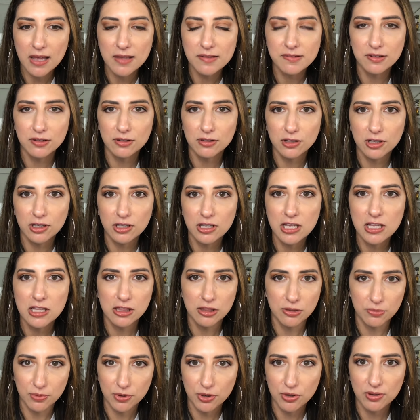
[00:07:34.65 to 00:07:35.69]
As you're looking
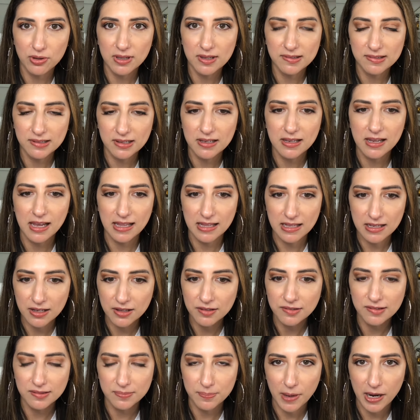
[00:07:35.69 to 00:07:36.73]
through these and getting
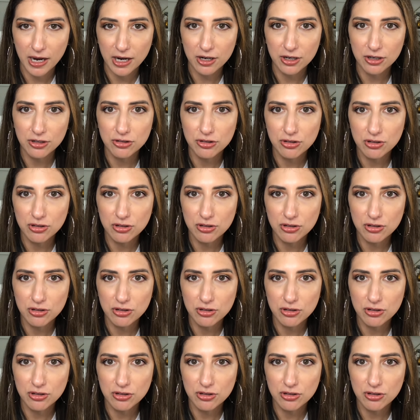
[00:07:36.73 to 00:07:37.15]
inspired,